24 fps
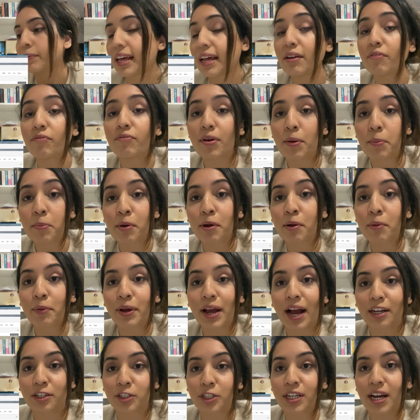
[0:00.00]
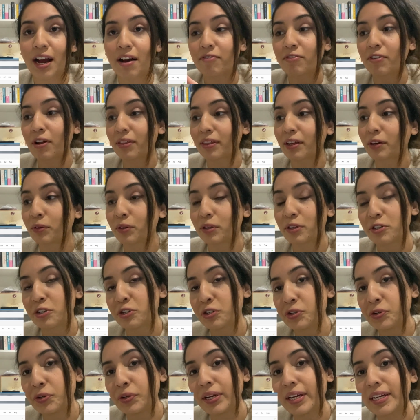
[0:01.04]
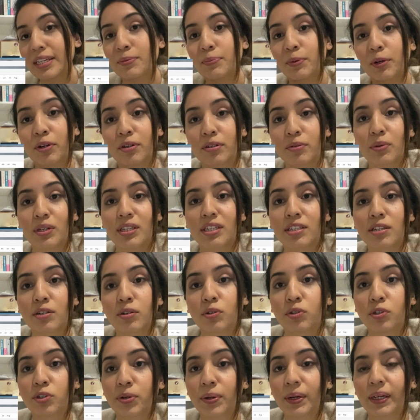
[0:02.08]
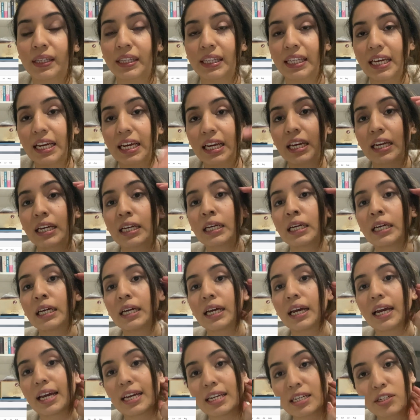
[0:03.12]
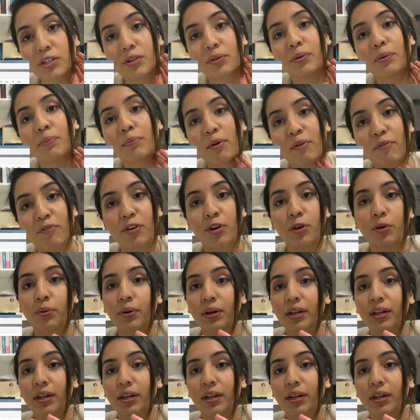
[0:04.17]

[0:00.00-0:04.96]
Then in February, we actually have nothing on the to-do list because we're still doing the interim review.